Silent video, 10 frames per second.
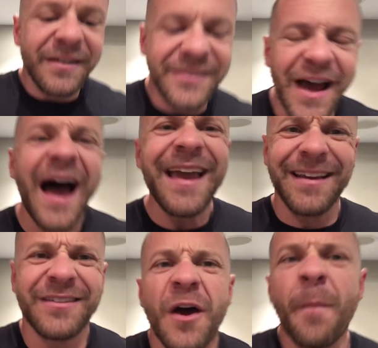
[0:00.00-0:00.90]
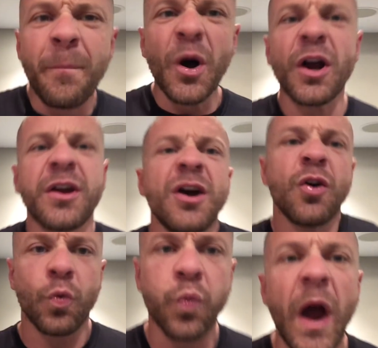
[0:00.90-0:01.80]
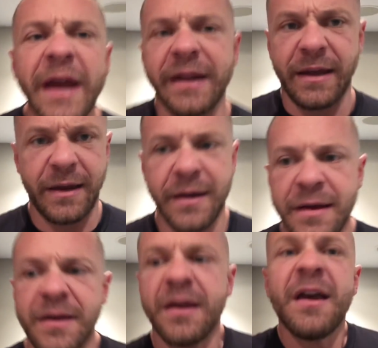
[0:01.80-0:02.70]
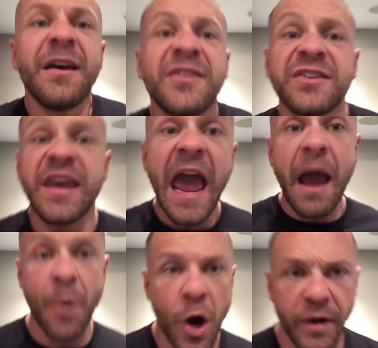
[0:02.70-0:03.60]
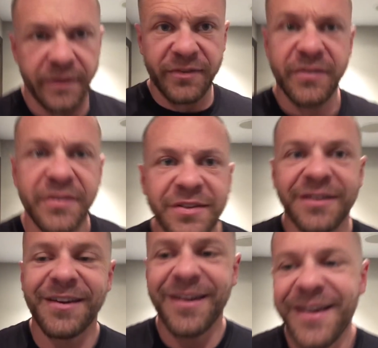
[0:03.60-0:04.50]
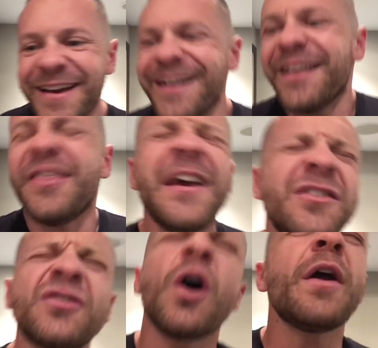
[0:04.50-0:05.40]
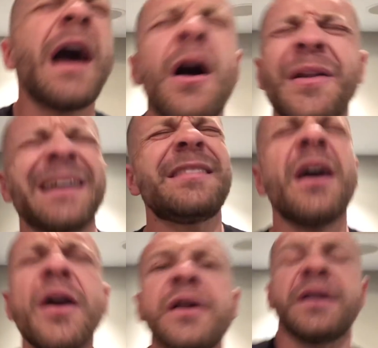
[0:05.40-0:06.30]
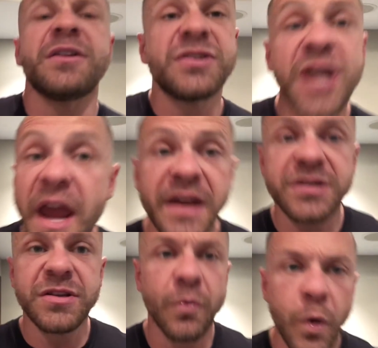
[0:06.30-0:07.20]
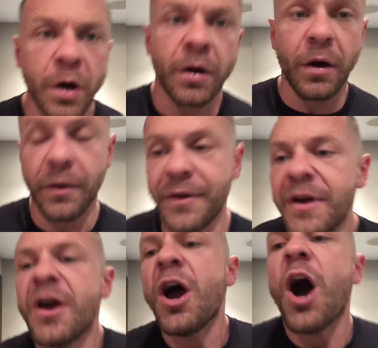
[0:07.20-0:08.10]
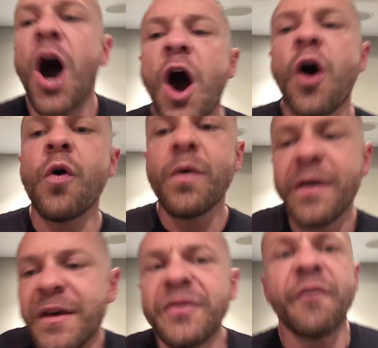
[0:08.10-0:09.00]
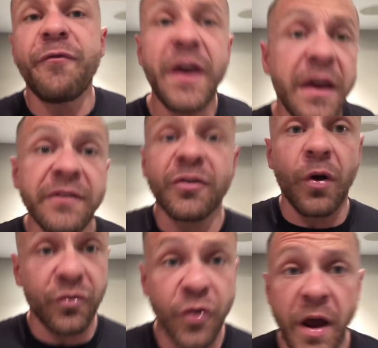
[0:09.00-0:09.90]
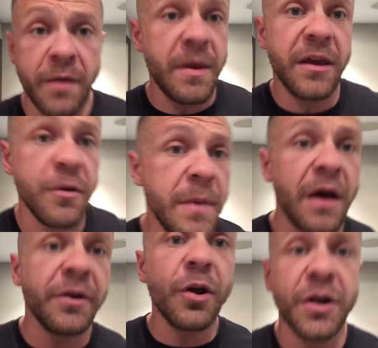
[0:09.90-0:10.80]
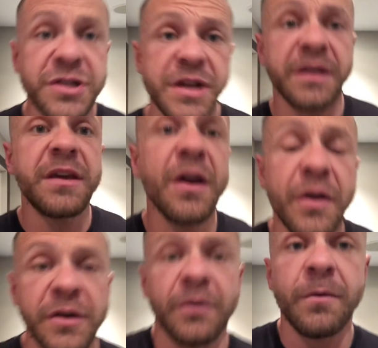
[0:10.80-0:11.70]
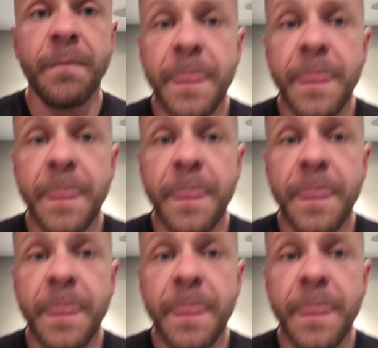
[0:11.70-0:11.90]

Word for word: diet book writing scam artists. They start out like they're gonna change the world. Oh, the vegans are all trying to make you malnourished and kill you.